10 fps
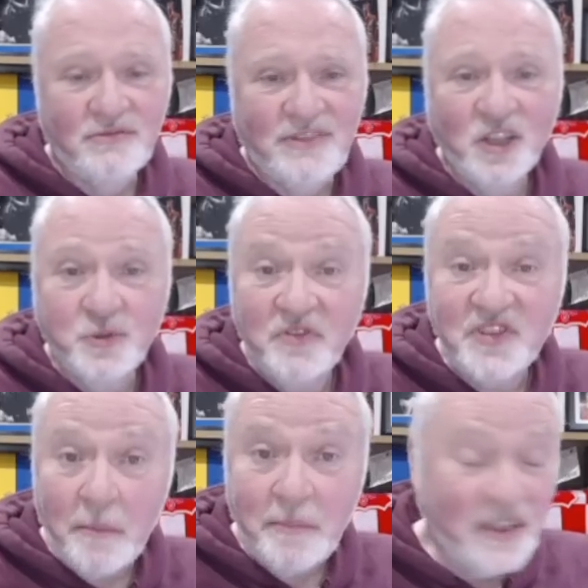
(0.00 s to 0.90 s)
dealt with
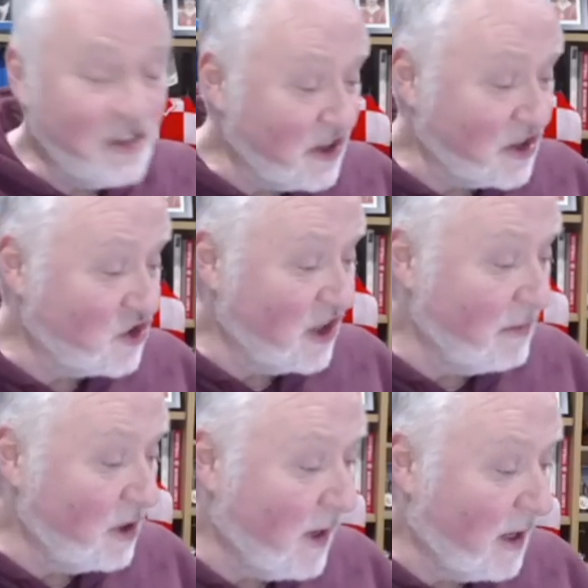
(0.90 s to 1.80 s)
set pieces
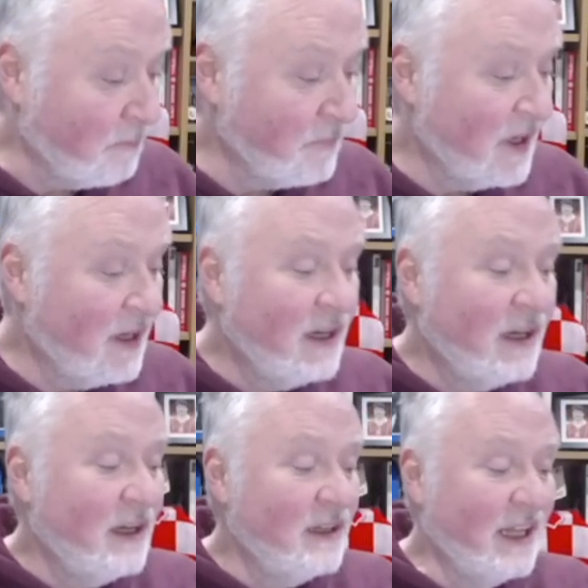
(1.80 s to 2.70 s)
extremely well.
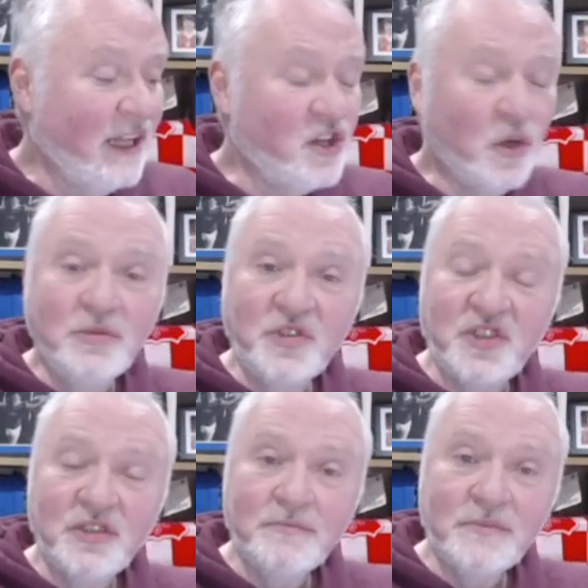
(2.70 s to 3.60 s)
Lily
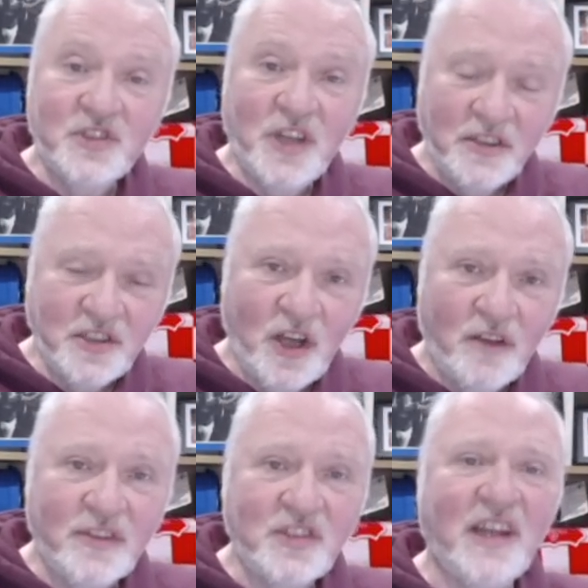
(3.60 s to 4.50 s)
Jones started
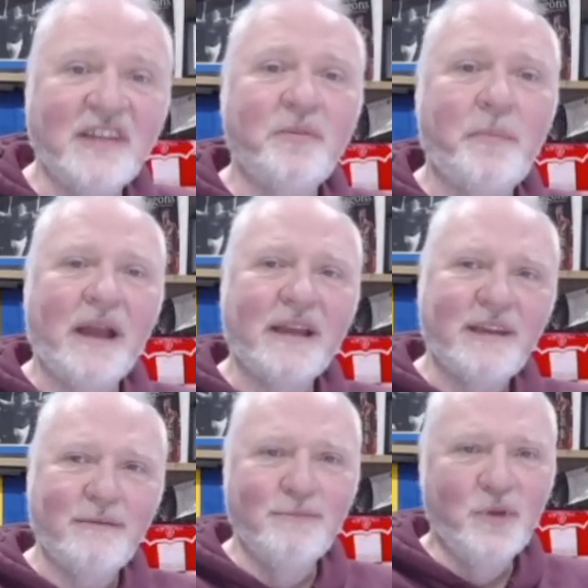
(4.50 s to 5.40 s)
off at
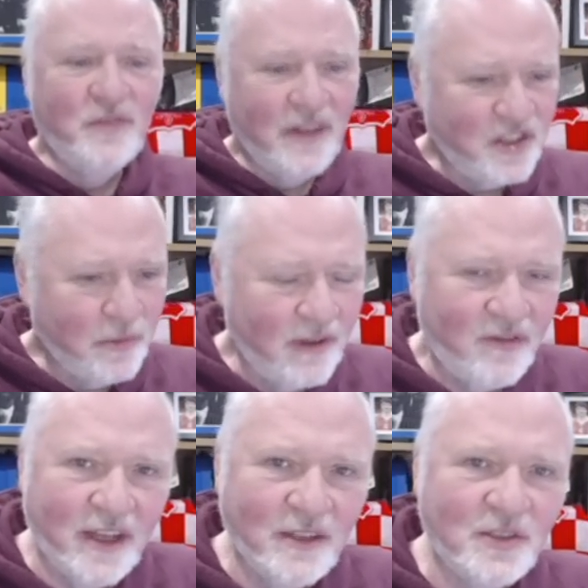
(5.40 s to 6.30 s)
centre-back, moved into
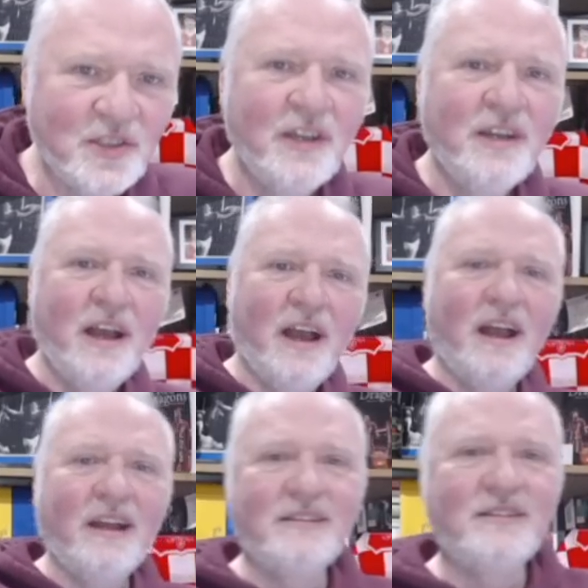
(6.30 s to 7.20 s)
midfield,
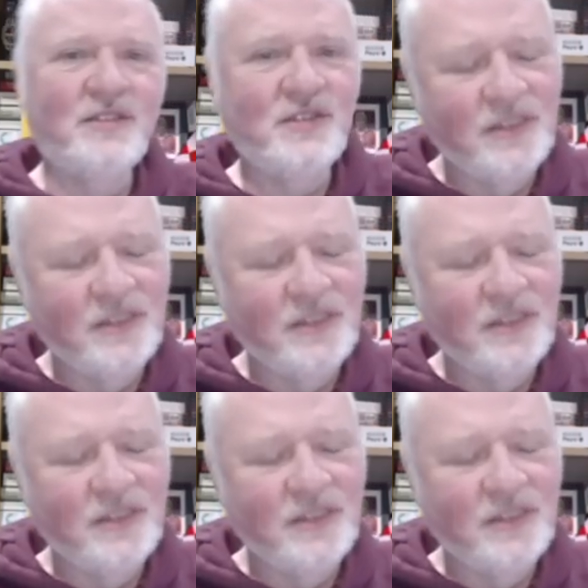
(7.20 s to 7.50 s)
and,